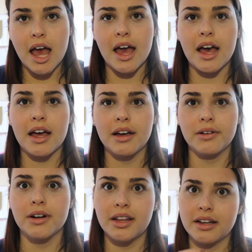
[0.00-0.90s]
And,
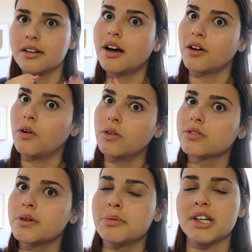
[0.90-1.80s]
or like not a whole
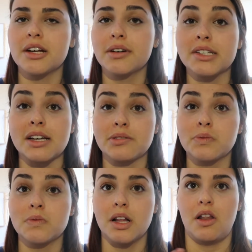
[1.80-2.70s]
sweet potato because that's
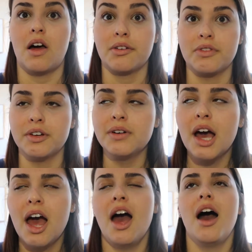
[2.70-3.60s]
a lot of food.
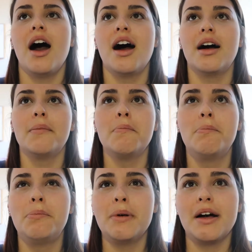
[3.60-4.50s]

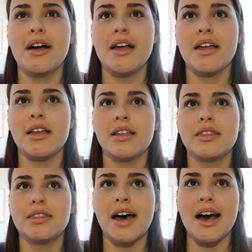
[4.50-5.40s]
But
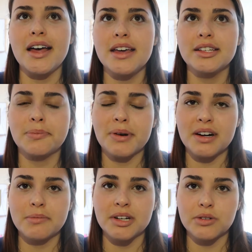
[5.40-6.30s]
that is
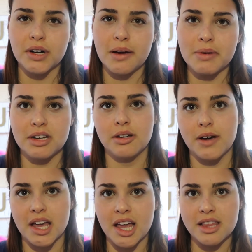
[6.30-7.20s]
pretty much what I've been
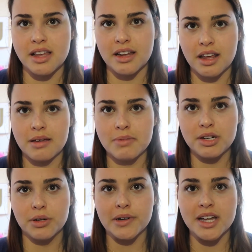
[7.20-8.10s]
doing. And then in
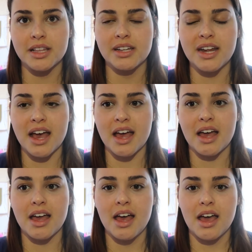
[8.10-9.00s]
between the
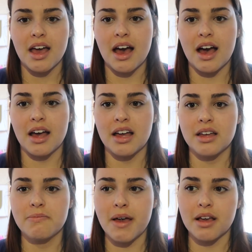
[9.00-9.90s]
day
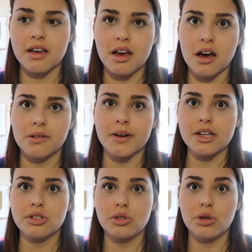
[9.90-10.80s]
I've been
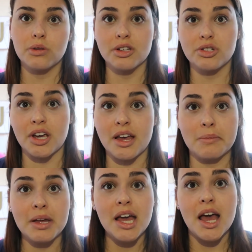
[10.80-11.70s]
going to the
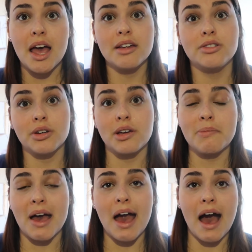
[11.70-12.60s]
gym and
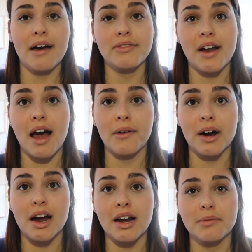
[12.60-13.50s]
doing my half an
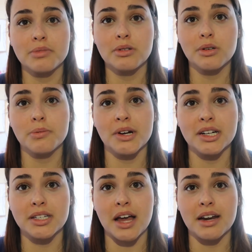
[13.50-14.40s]
hour and I'm super
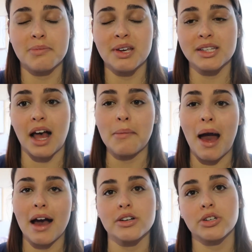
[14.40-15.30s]
excited because I'm
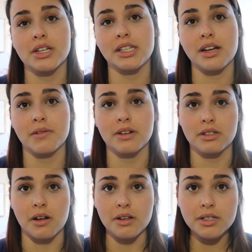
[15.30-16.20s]
actually seeing
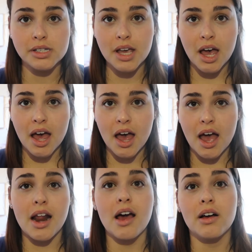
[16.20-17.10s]
results.
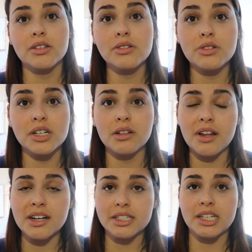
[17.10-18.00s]
And I also drink a
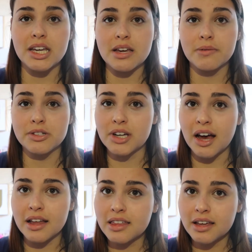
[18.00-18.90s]
lot of tea, which
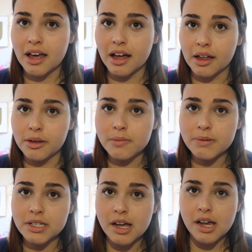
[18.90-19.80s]
I think
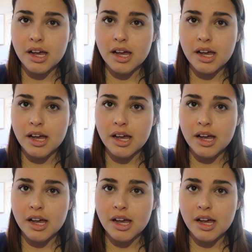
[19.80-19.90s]
helps.